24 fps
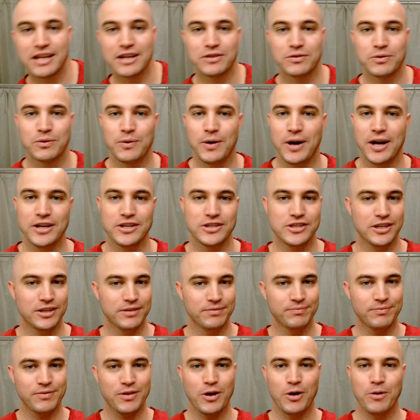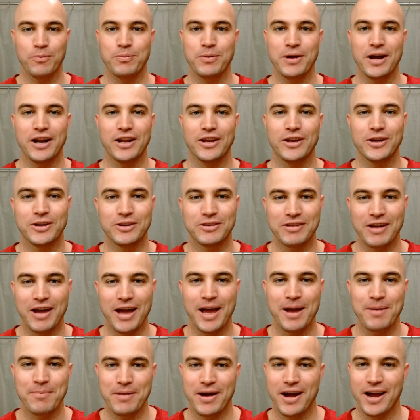thanks for watching. Hope you had a good
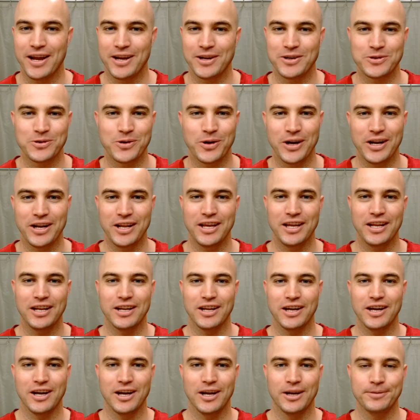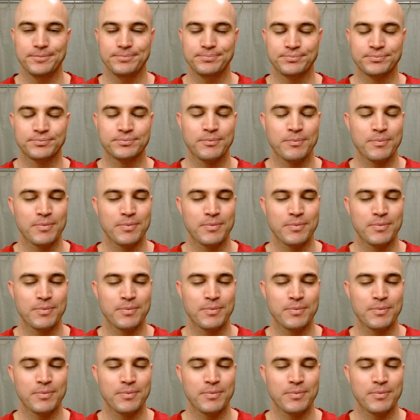time. I enjoyed it. Um,